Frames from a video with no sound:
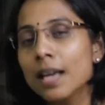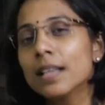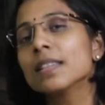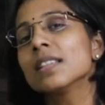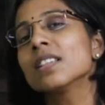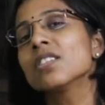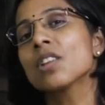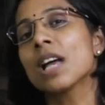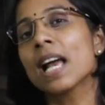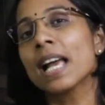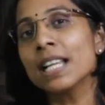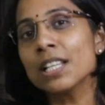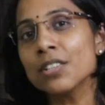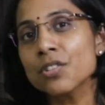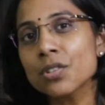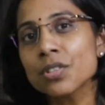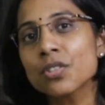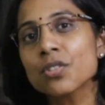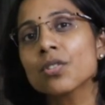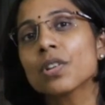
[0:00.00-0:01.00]
the child
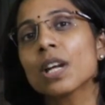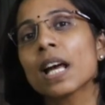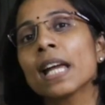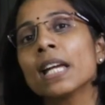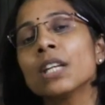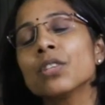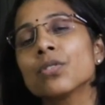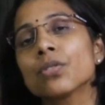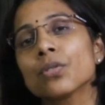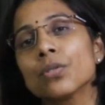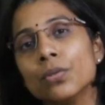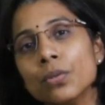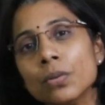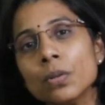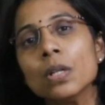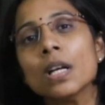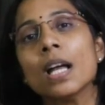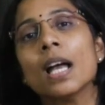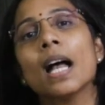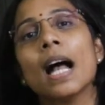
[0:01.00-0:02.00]
should try to
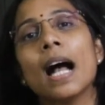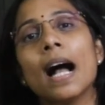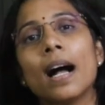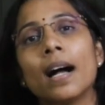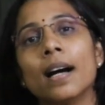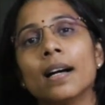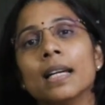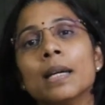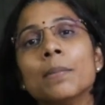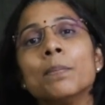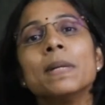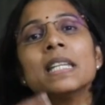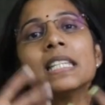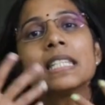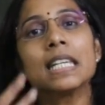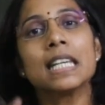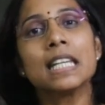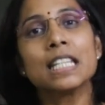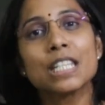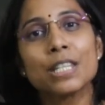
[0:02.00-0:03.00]

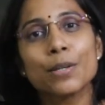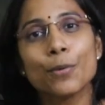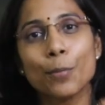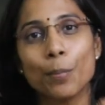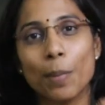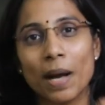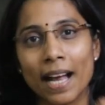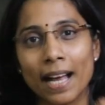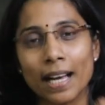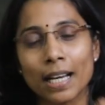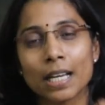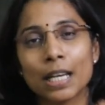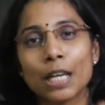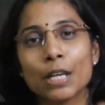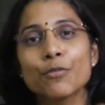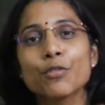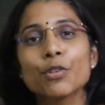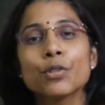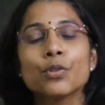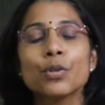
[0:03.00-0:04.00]
imitate you back.
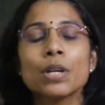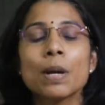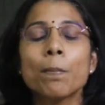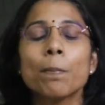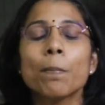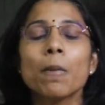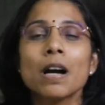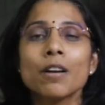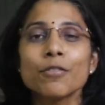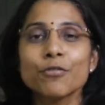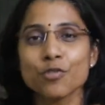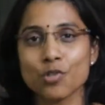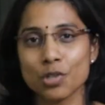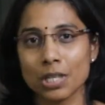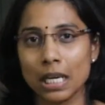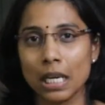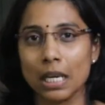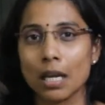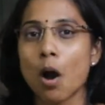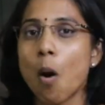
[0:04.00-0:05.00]
If you do a puff
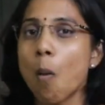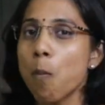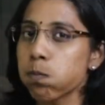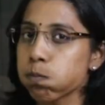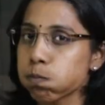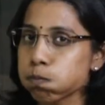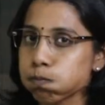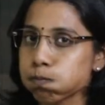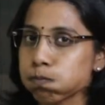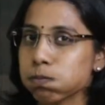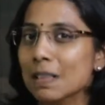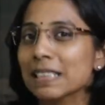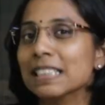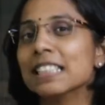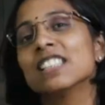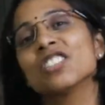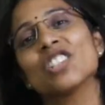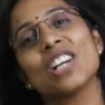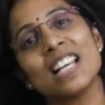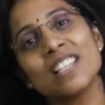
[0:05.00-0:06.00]
cheek,
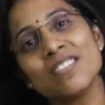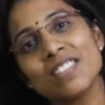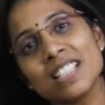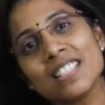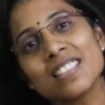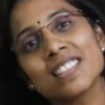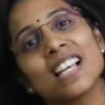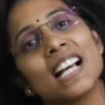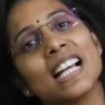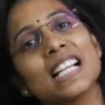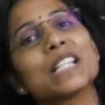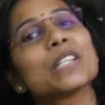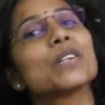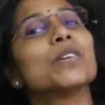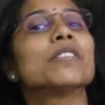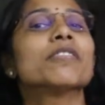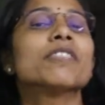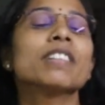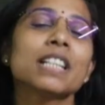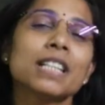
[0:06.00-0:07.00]
the child will start
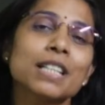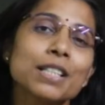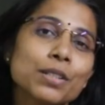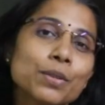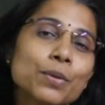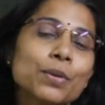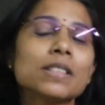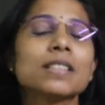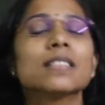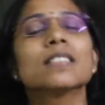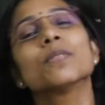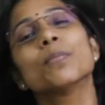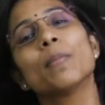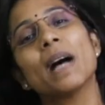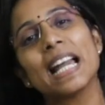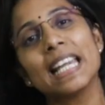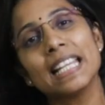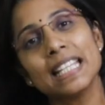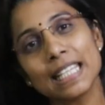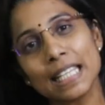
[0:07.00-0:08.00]
laughing at you or the
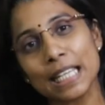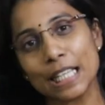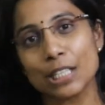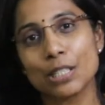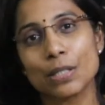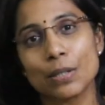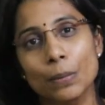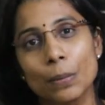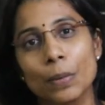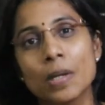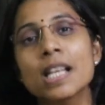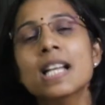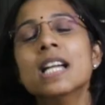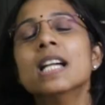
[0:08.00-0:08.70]
smiling at you.